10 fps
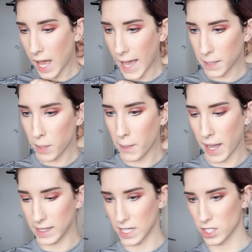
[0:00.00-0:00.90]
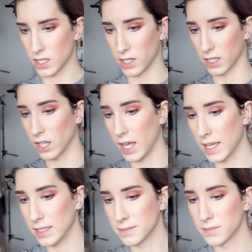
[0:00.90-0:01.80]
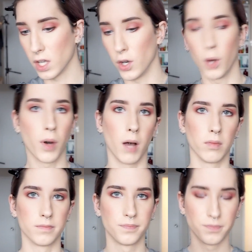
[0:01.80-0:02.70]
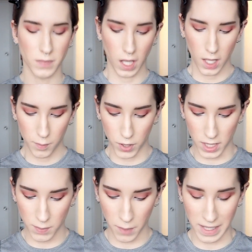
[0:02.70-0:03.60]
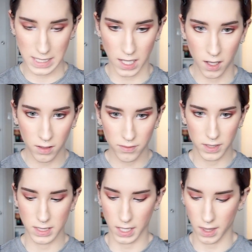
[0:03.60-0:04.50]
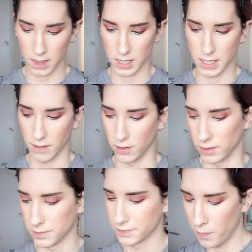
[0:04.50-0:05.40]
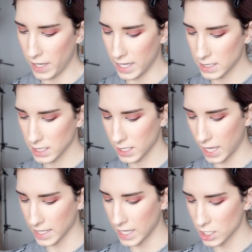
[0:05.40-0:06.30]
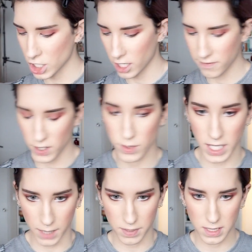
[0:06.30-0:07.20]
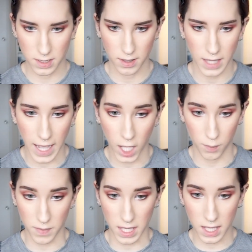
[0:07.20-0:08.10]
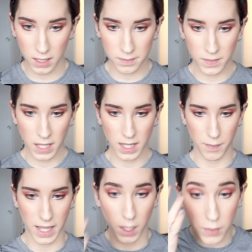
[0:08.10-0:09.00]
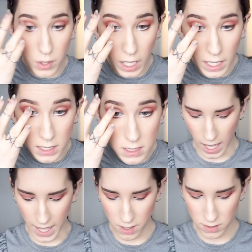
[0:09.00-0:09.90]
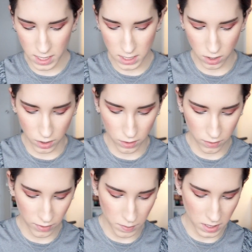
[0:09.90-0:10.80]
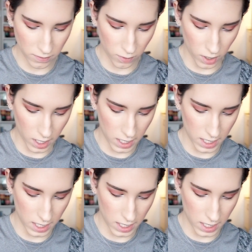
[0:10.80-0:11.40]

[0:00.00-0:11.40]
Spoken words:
I can pop eyelashes on a client, no problem. Putting them on myself is like the devil. But I can share a few tips that help me, that might help you guys. I use this glue from Sephora.